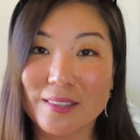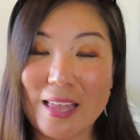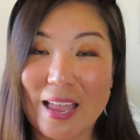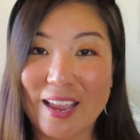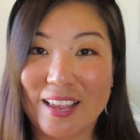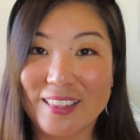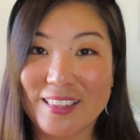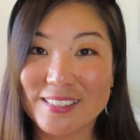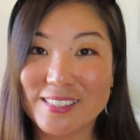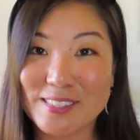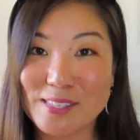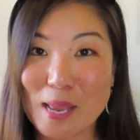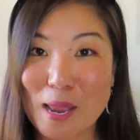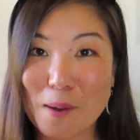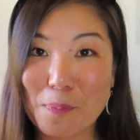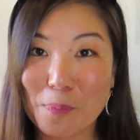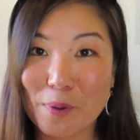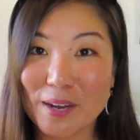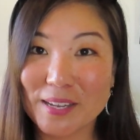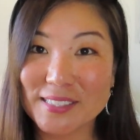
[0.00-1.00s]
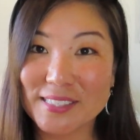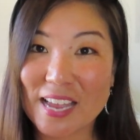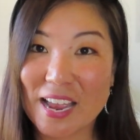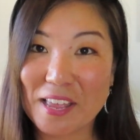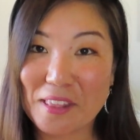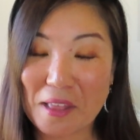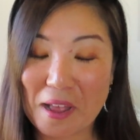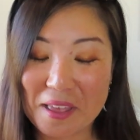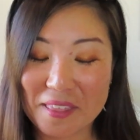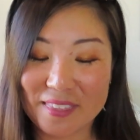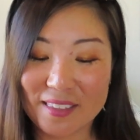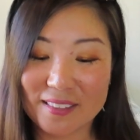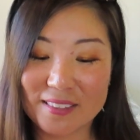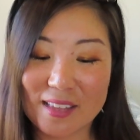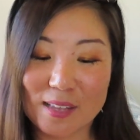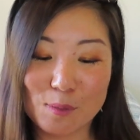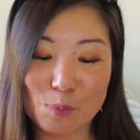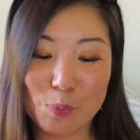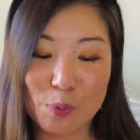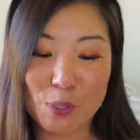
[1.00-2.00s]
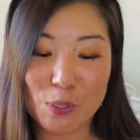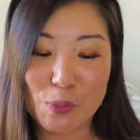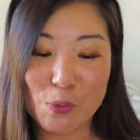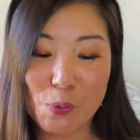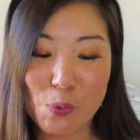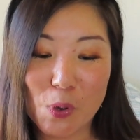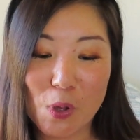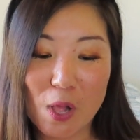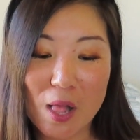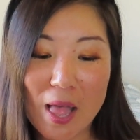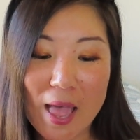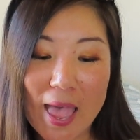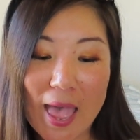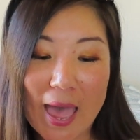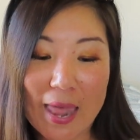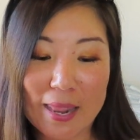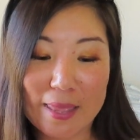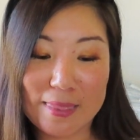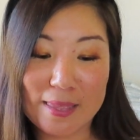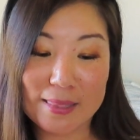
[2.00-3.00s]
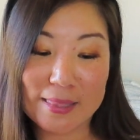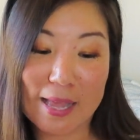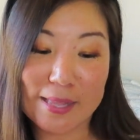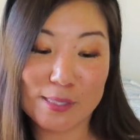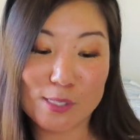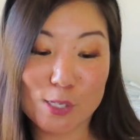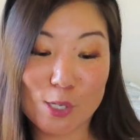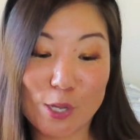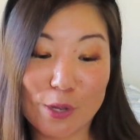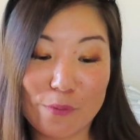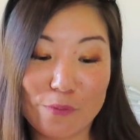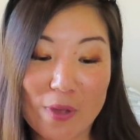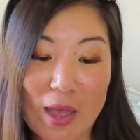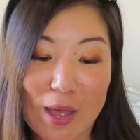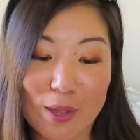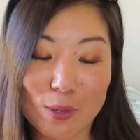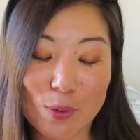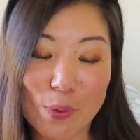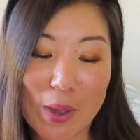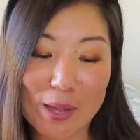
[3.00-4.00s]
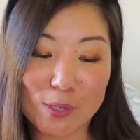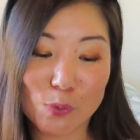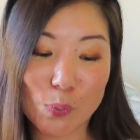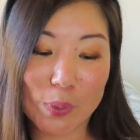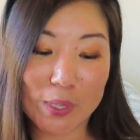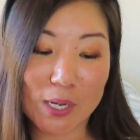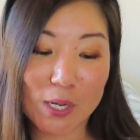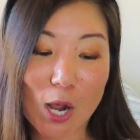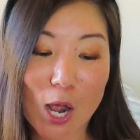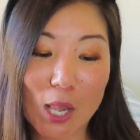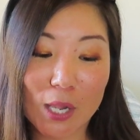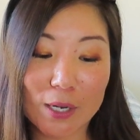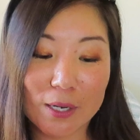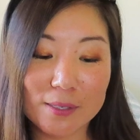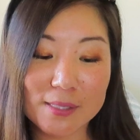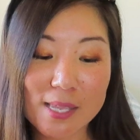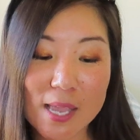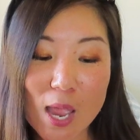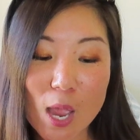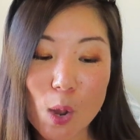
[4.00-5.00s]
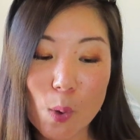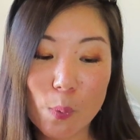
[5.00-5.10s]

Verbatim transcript: like the snake print. I, I think that's pretty cool. And I think that's a good value at $20.